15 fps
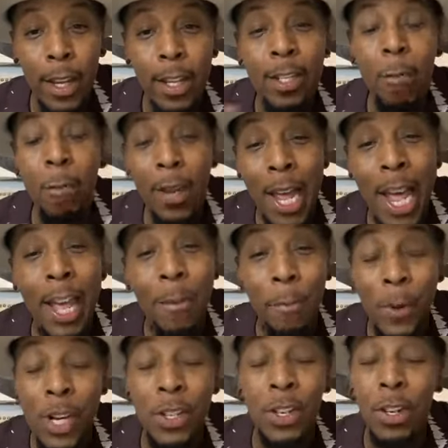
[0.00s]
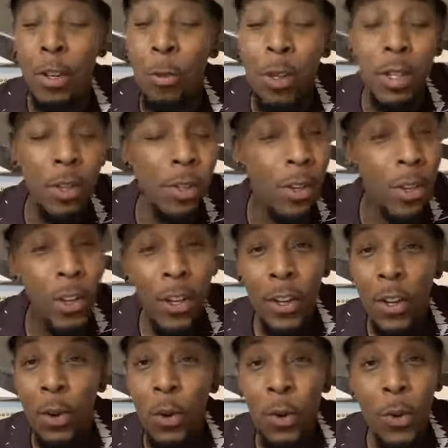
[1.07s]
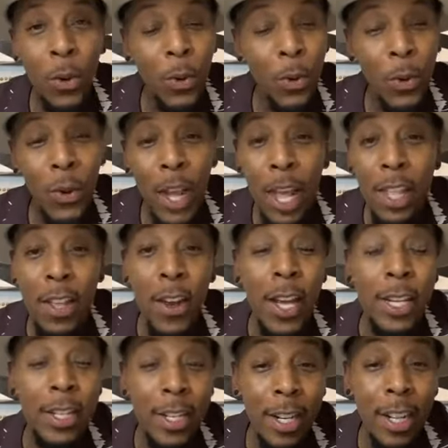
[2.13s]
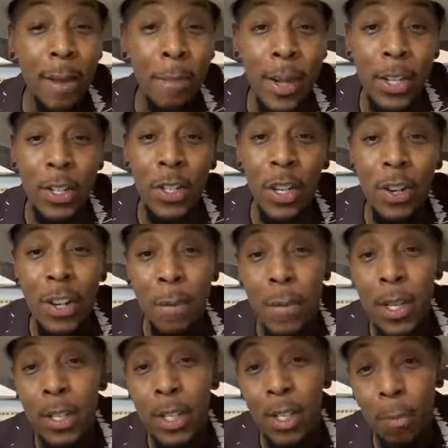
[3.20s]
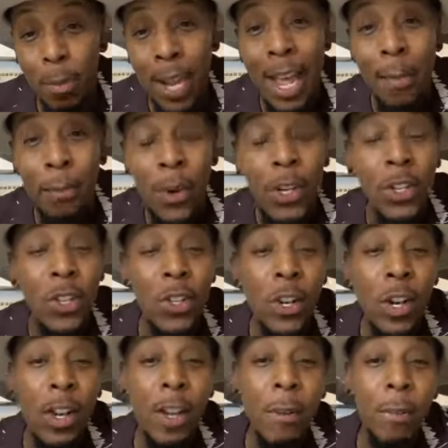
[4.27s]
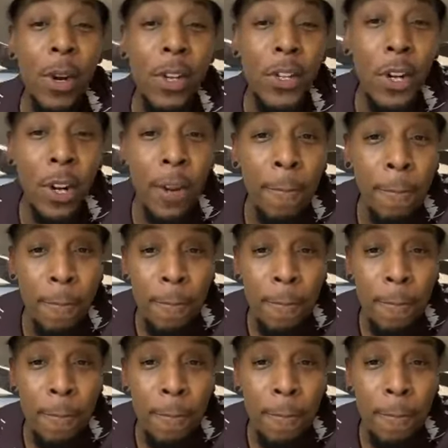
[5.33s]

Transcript: He's applying pressure. It was, y'all got to see that message, hear that message, applying pressure, pressure.